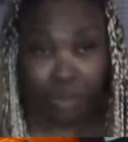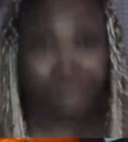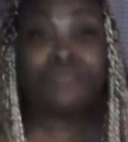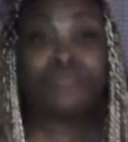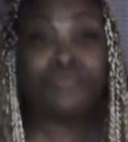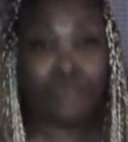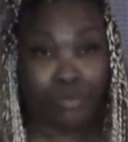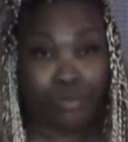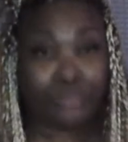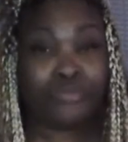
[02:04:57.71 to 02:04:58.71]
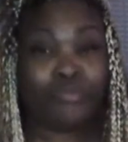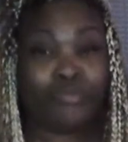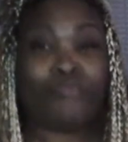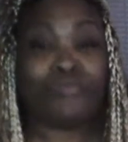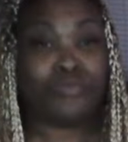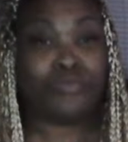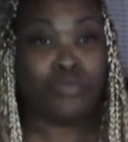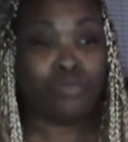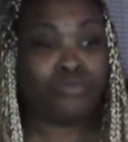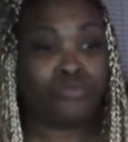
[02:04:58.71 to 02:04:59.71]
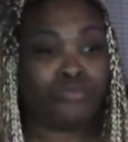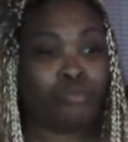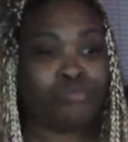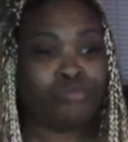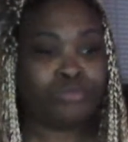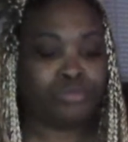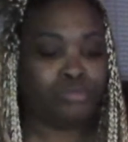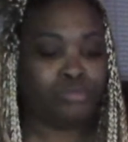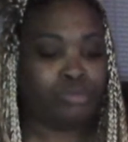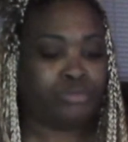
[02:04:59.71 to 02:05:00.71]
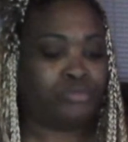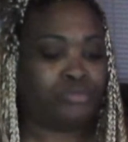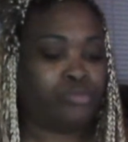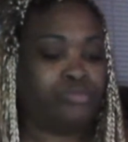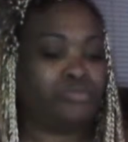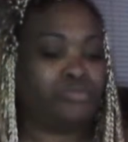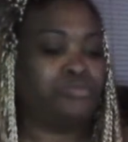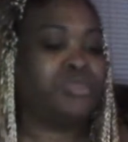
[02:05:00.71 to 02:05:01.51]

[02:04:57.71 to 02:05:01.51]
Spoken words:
It's no longer something that we can always just